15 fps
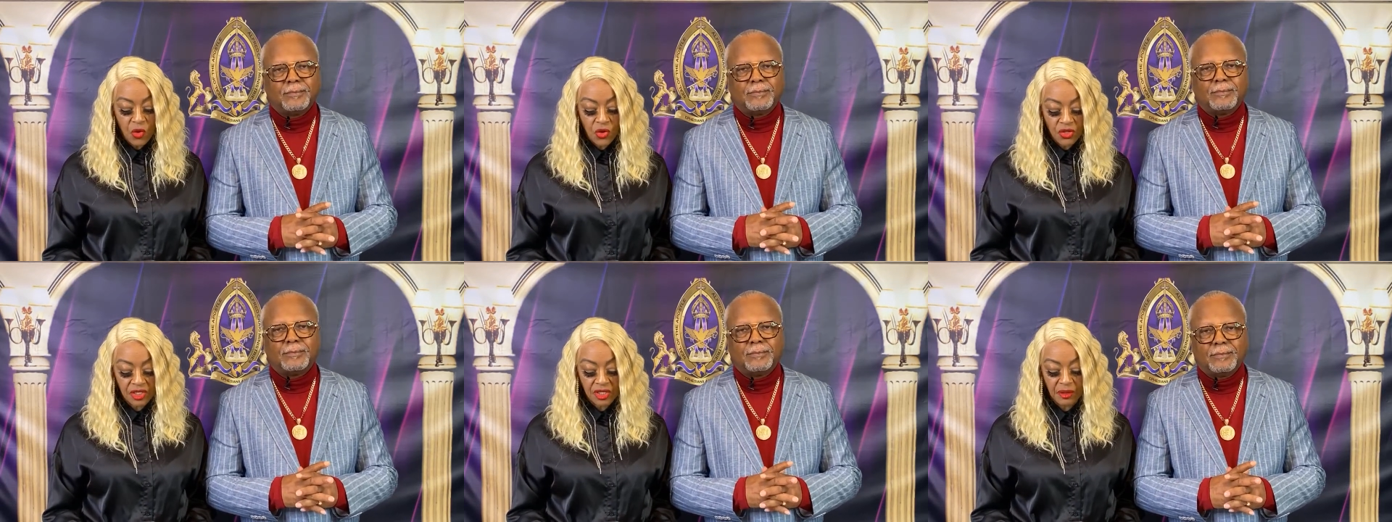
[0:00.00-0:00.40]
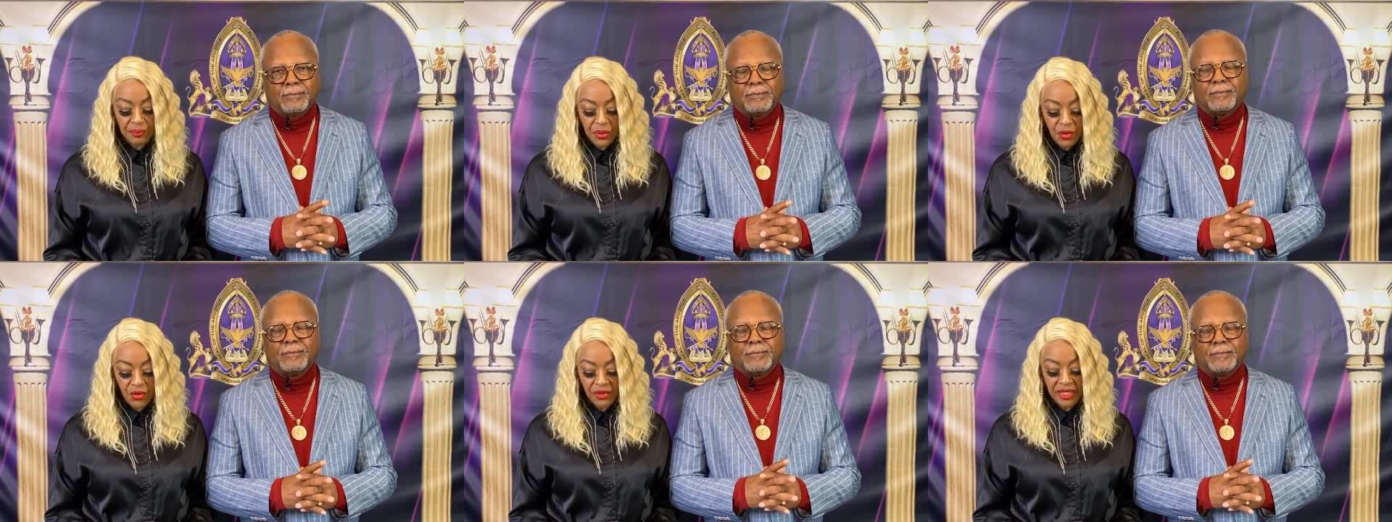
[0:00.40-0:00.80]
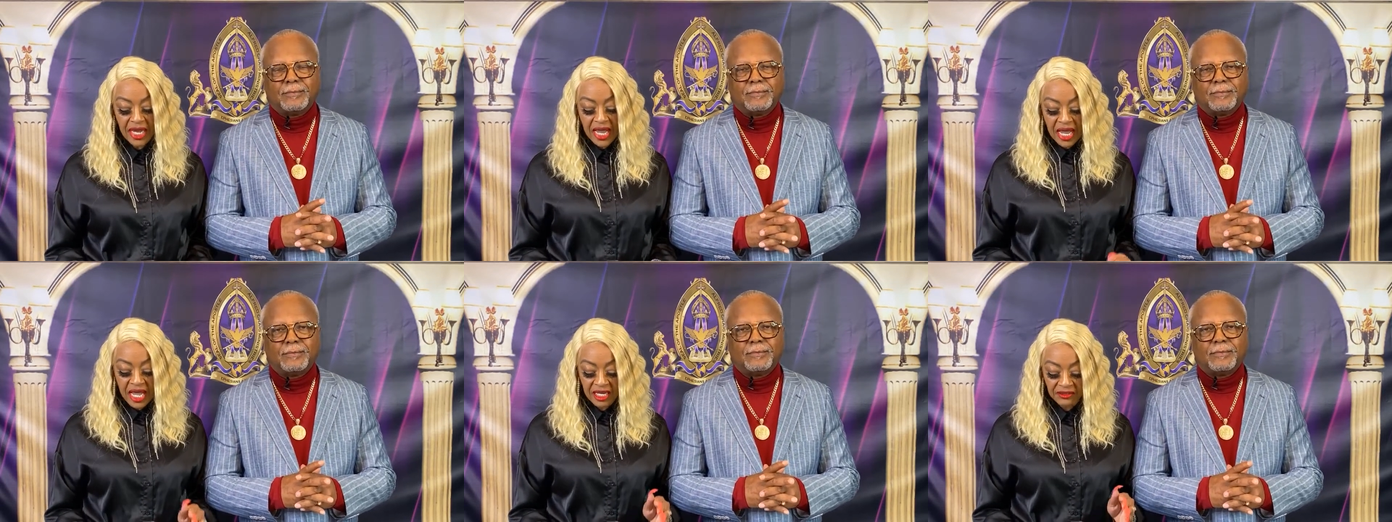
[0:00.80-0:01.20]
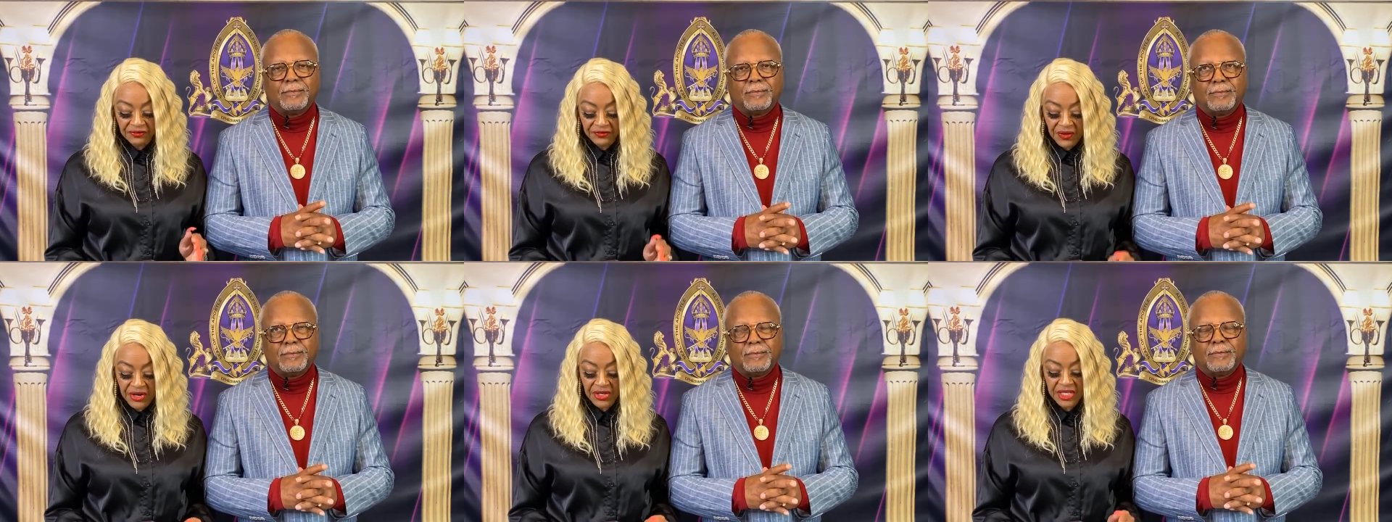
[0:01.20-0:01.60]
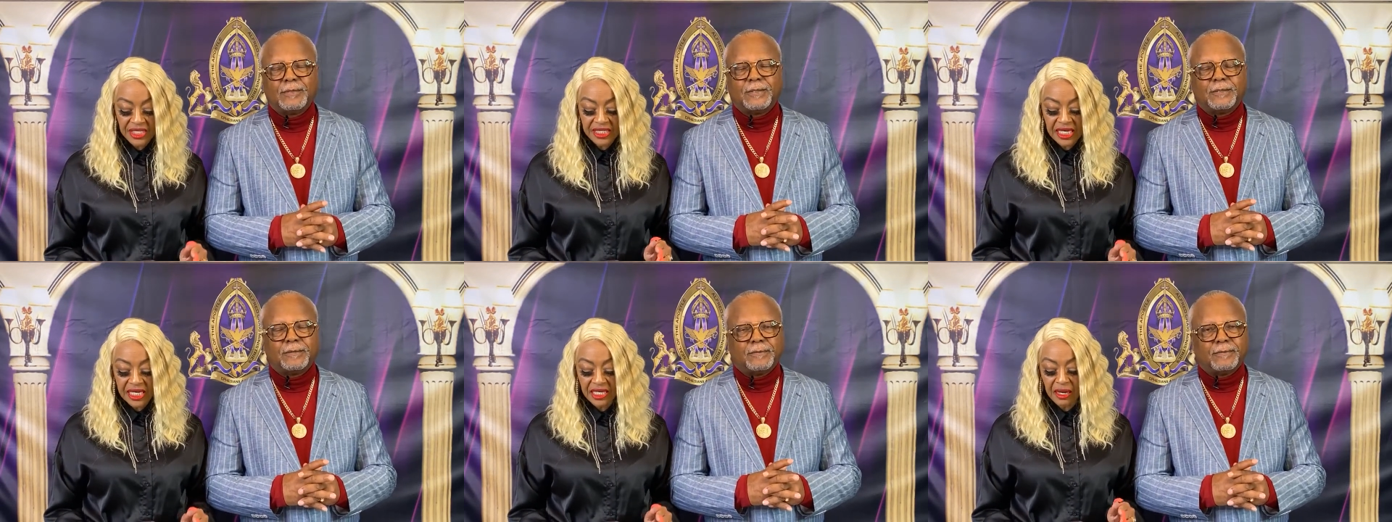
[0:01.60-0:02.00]
Speaker 1: or support, and
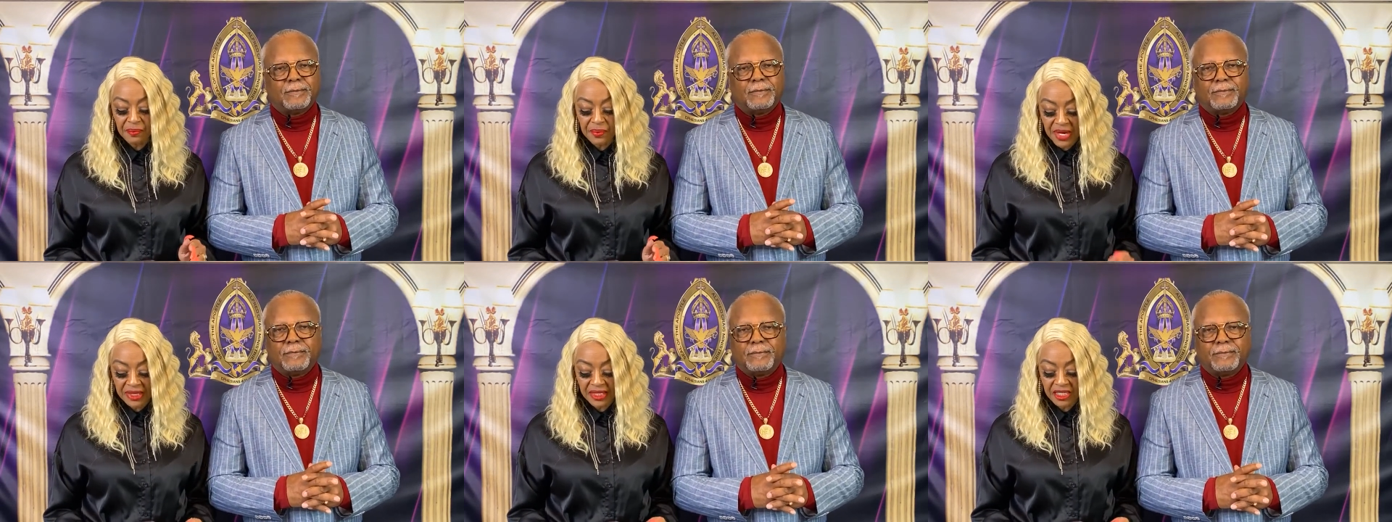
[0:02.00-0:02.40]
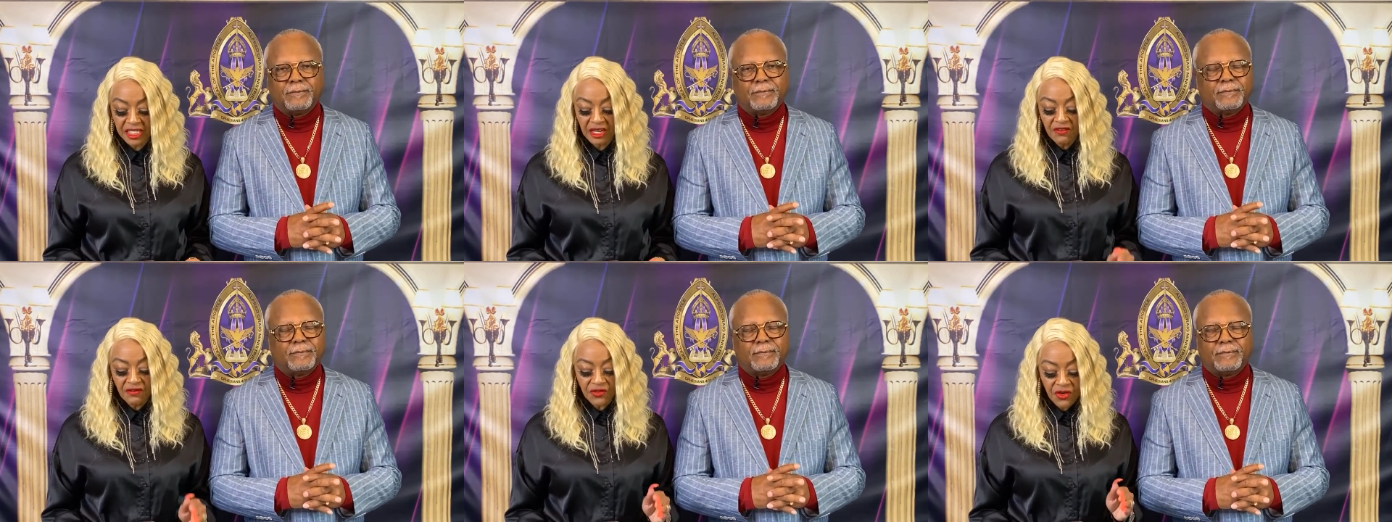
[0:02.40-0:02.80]
furnished in abundance